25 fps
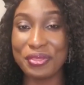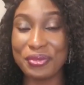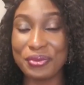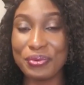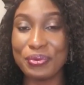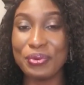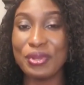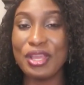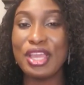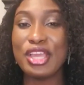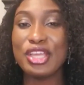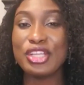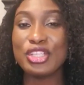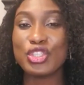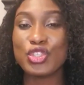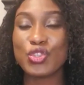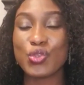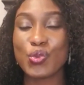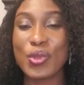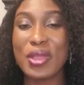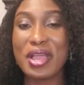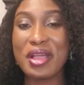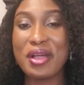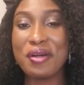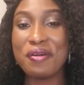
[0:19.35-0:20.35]
you
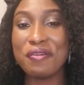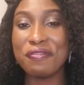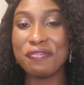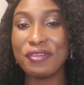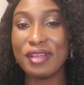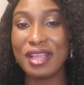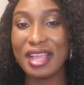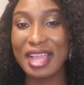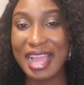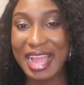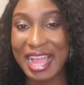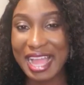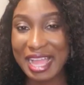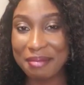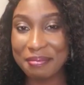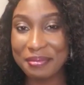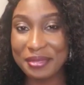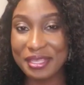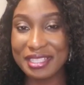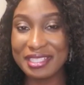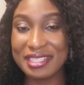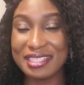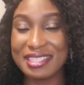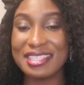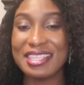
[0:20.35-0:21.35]
12
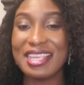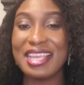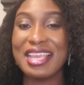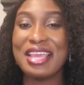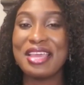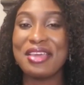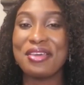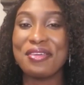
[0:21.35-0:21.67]
habits